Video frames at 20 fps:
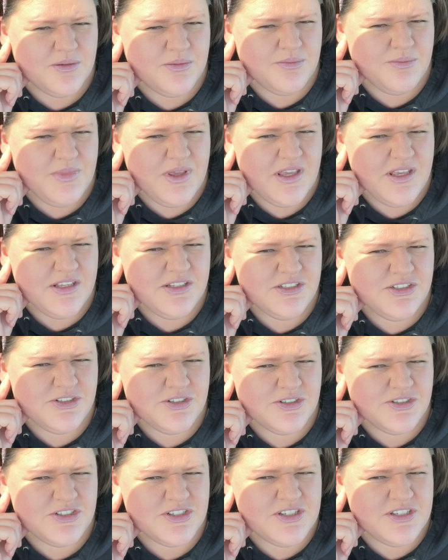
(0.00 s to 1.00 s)
making
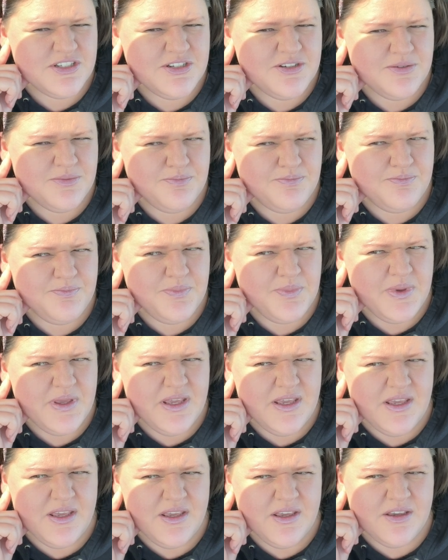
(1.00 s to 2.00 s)
sure just to
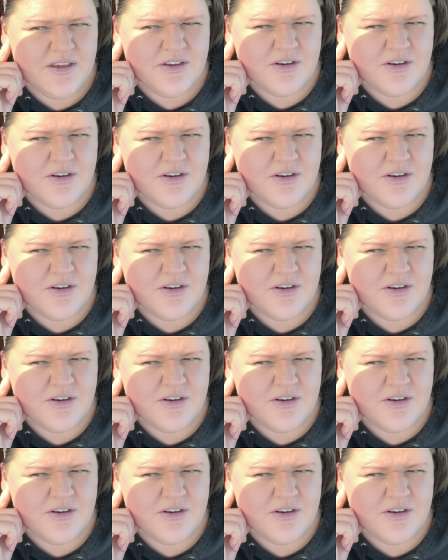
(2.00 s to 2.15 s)
be